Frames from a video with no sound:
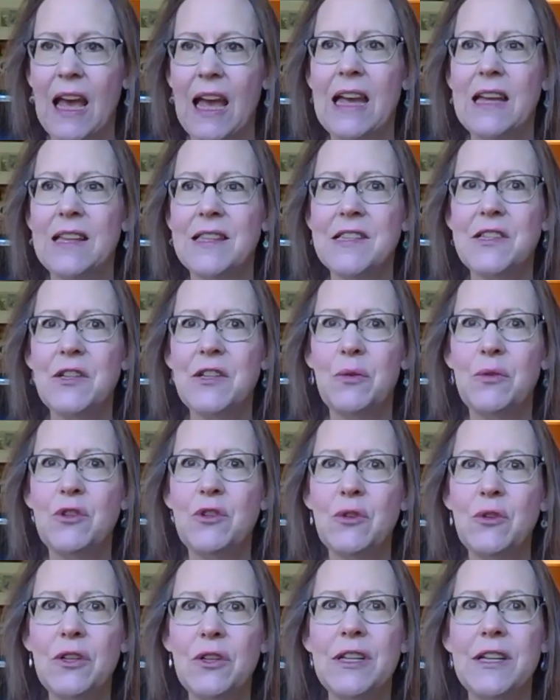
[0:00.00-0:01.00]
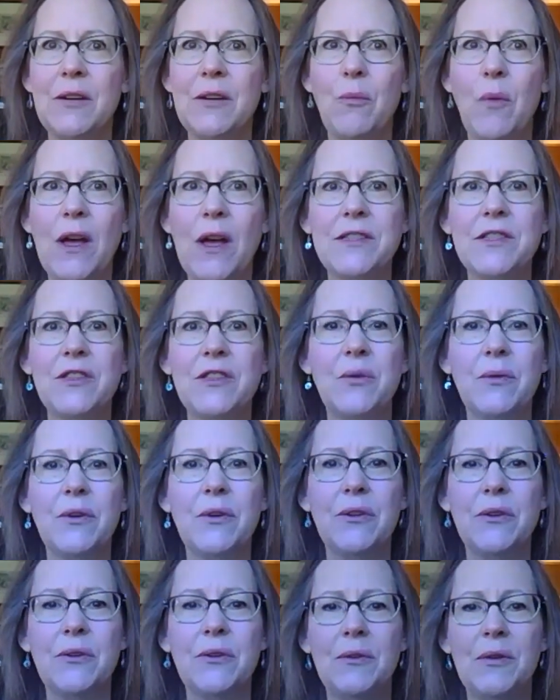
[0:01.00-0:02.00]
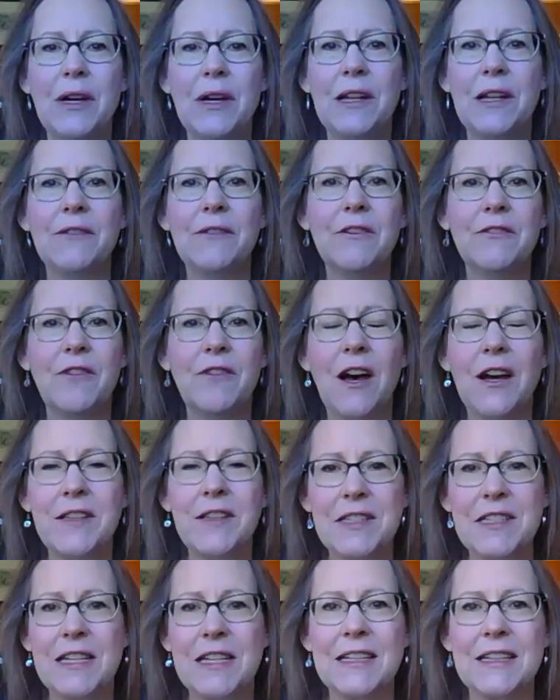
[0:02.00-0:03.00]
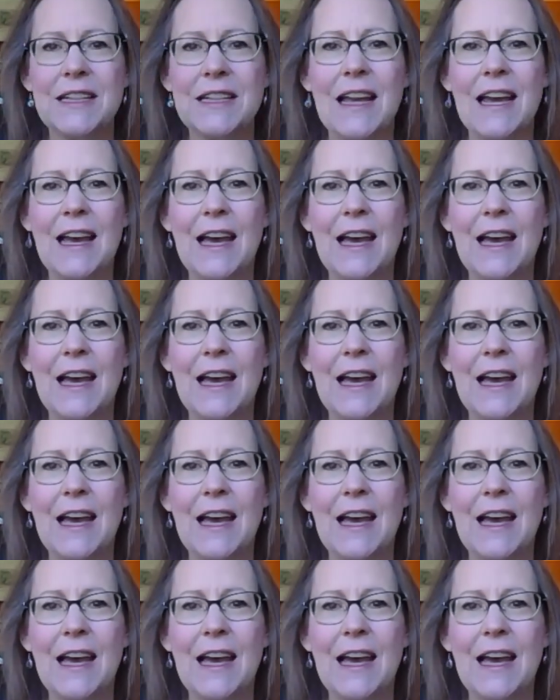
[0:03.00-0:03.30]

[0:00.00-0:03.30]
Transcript: And so truly it was through a love of Austen.